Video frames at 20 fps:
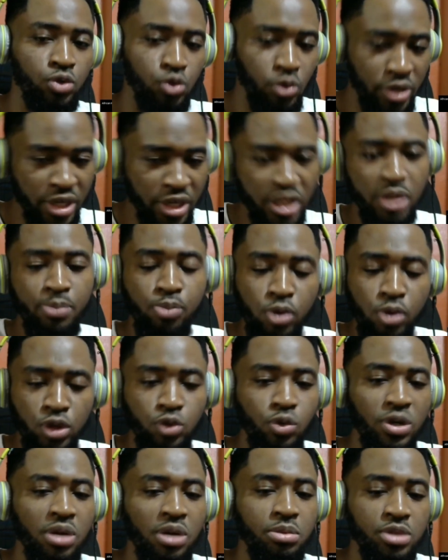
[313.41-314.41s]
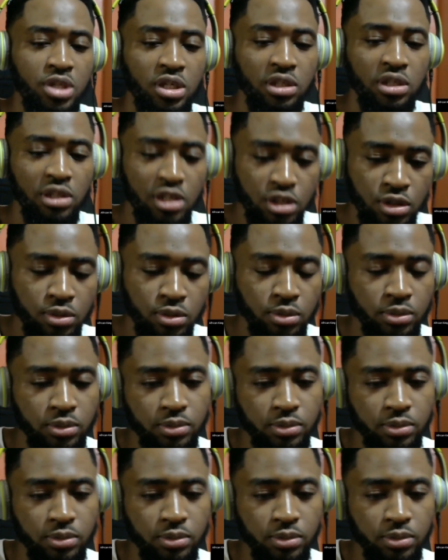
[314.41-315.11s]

You'll get the point of what I'm saying. Let's go.